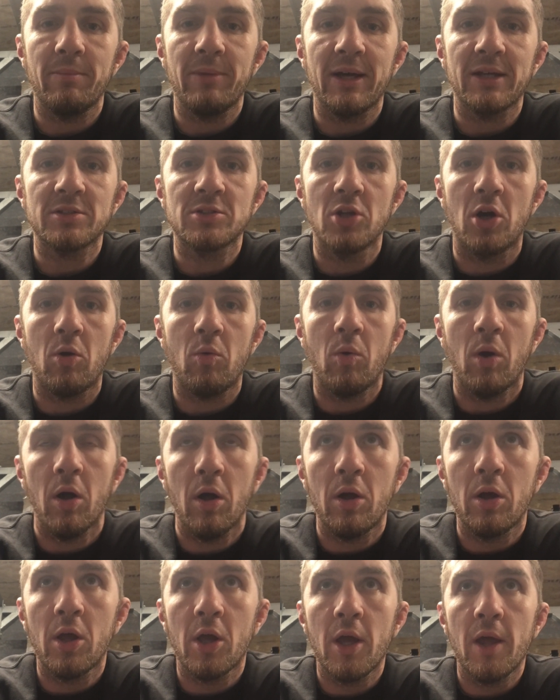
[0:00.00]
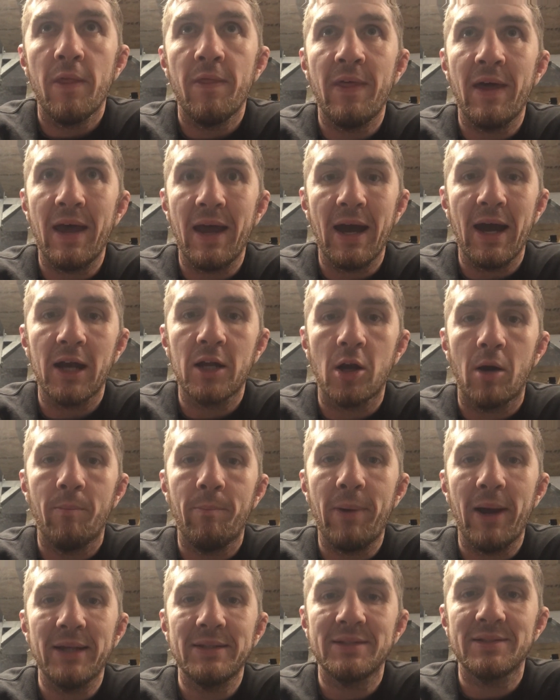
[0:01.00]
That's not what they are
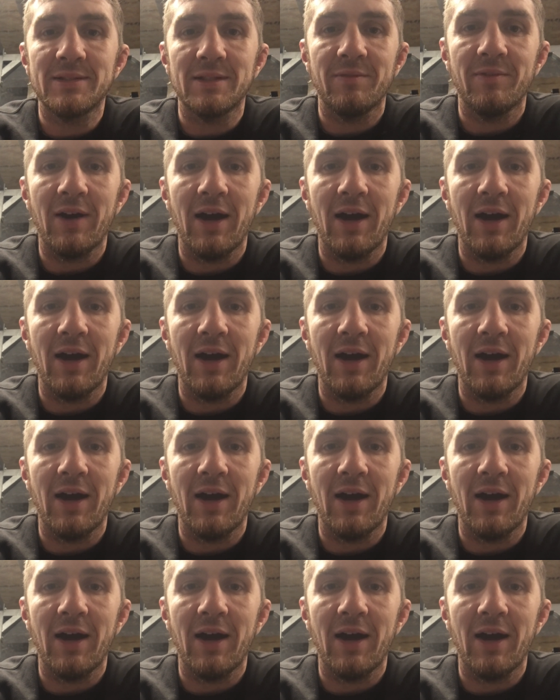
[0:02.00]
competitive